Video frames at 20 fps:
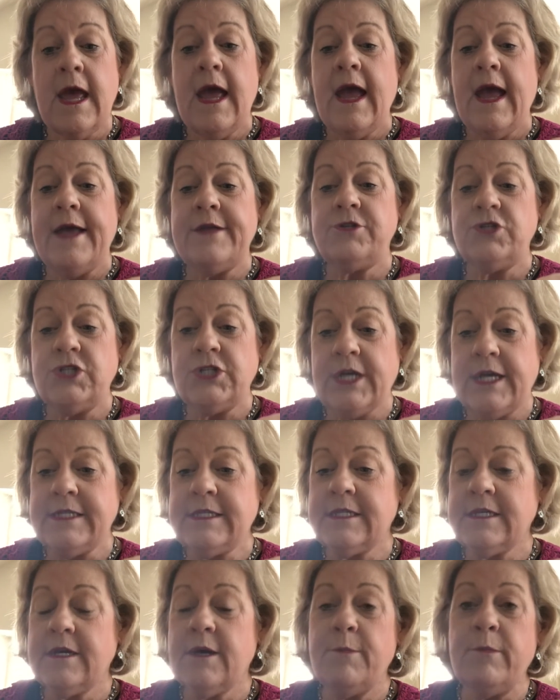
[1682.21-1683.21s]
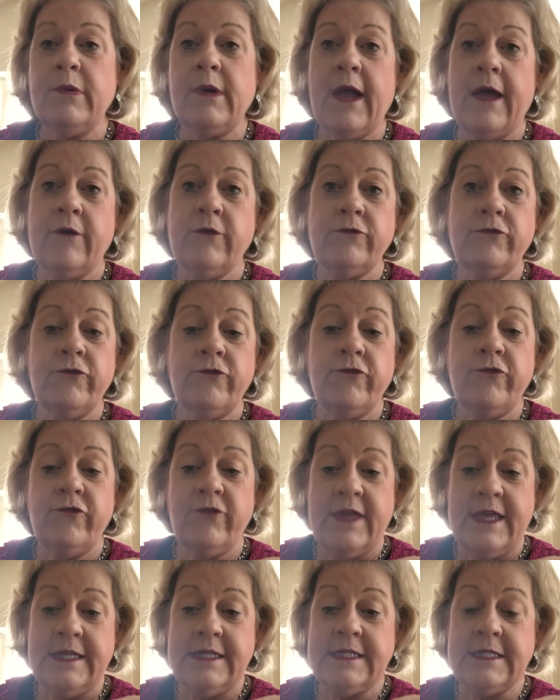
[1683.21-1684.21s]
and Jessica Brown
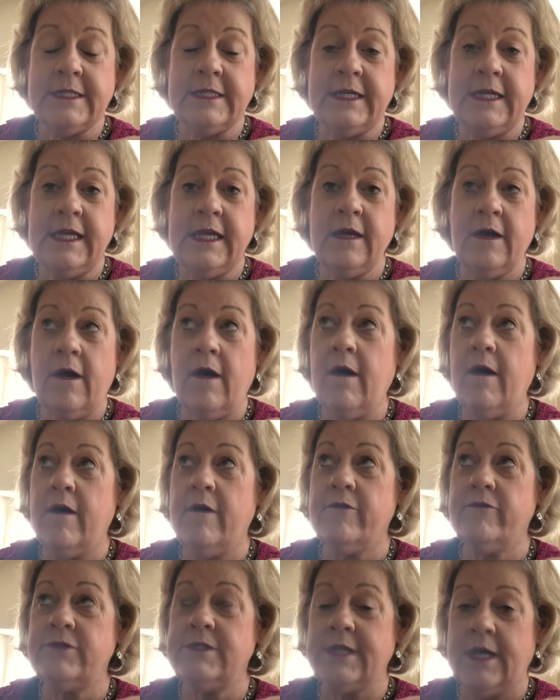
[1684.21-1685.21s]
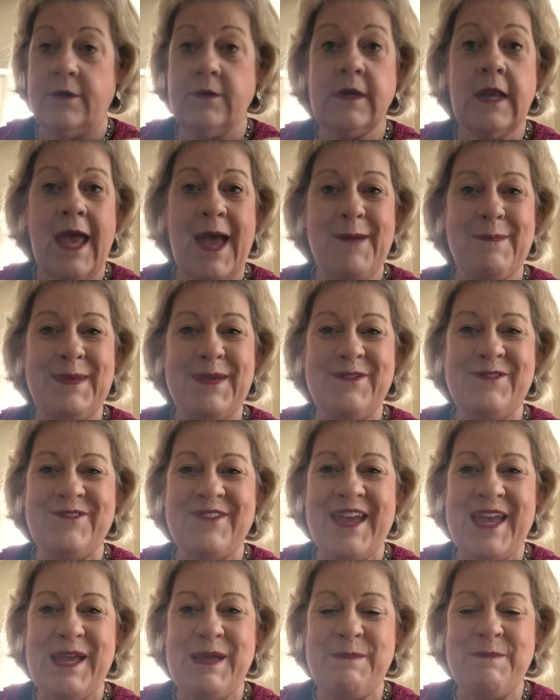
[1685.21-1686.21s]
Findlay of Downton Abbey
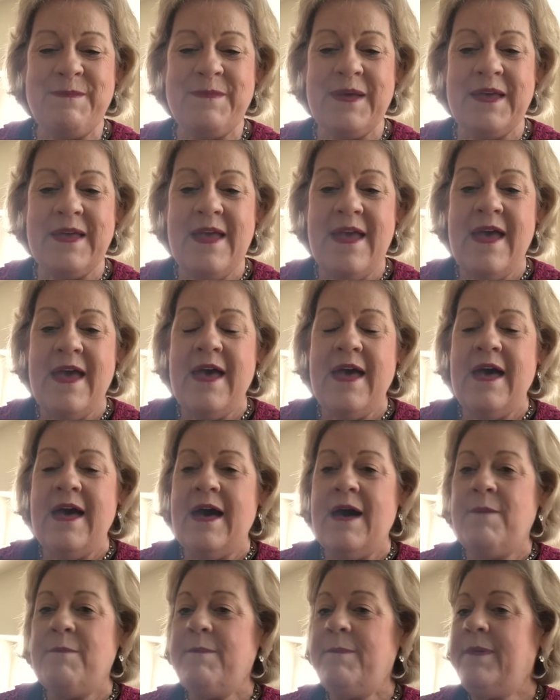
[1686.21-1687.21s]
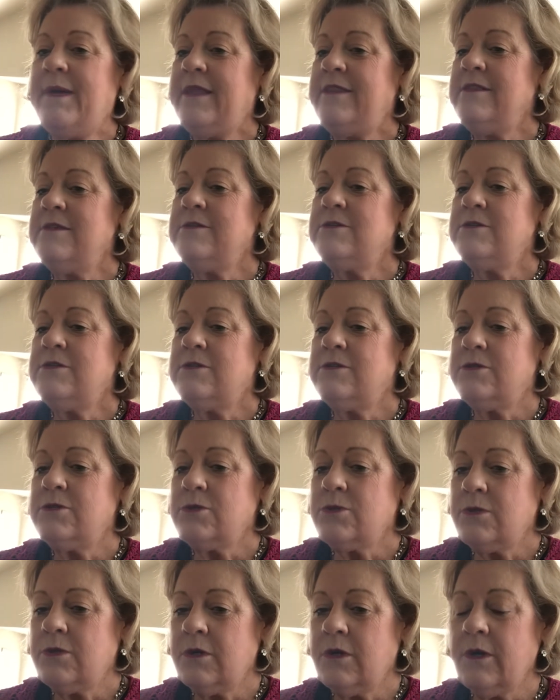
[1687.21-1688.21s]
fame, but the
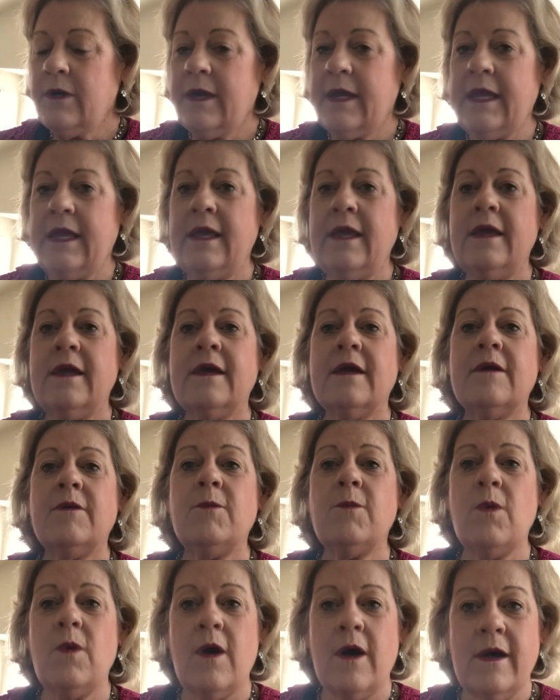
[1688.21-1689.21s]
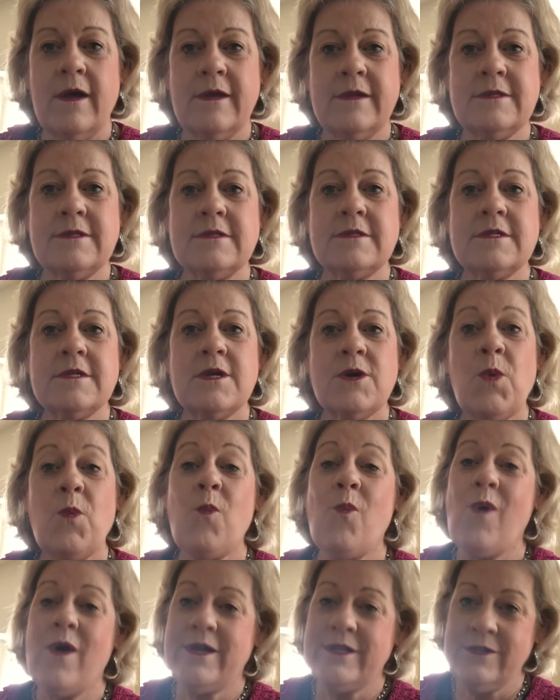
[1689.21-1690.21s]
story was
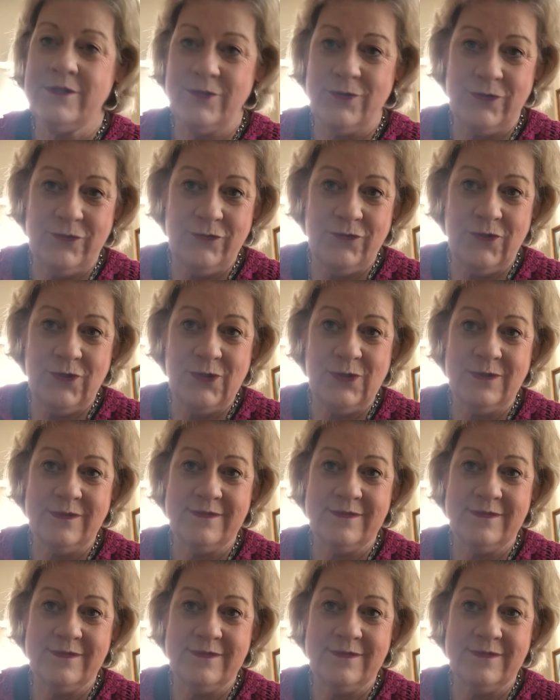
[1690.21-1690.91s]
wonderful.